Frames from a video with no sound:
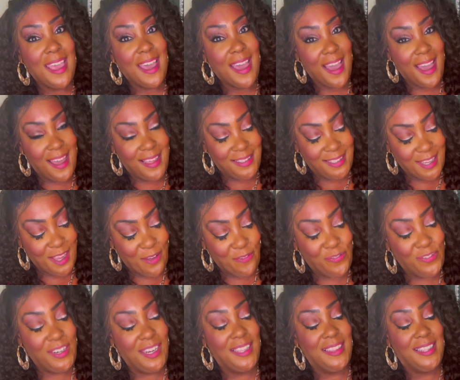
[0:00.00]
I
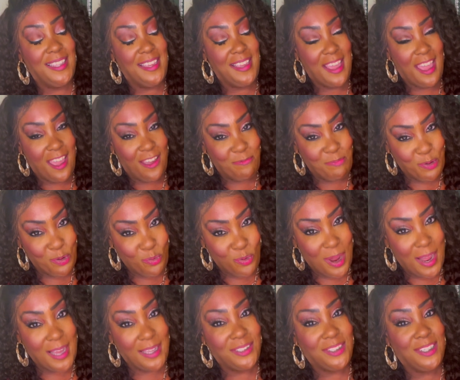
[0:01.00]
definitely have been
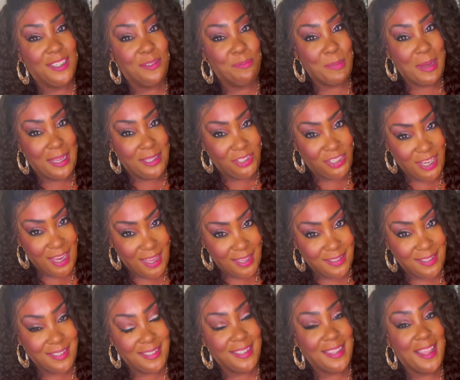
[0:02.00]
watching my
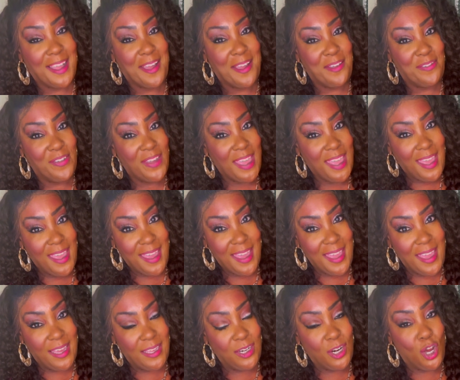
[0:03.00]
Jazzy's life,
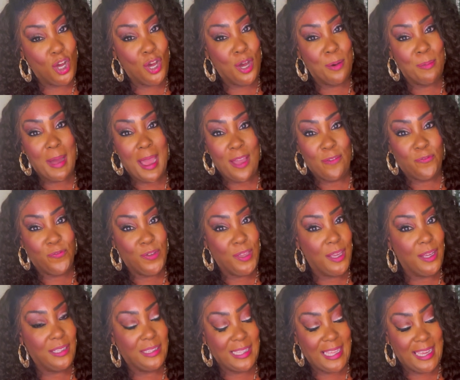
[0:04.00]
and I
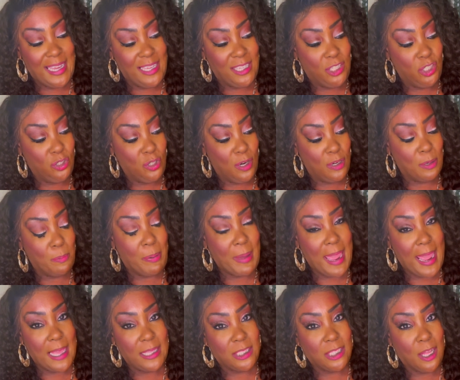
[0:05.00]
feel like, you know, the
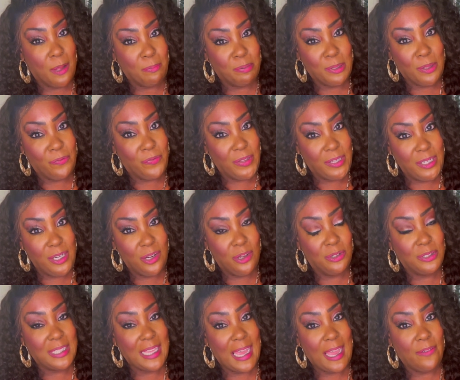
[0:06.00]
past couple of
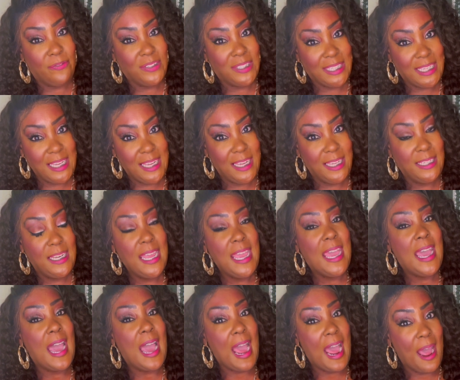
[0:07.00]
videos I've seen,
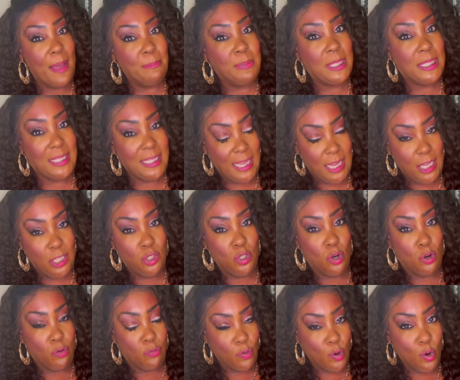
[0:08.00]
I'm seeing the
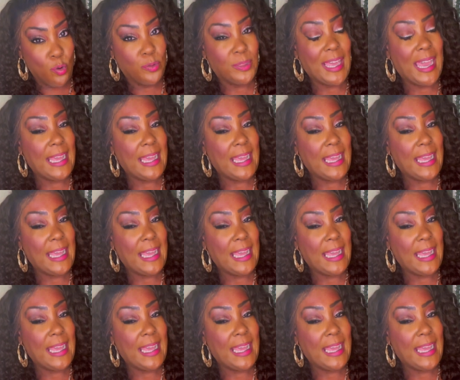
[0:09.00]
growth.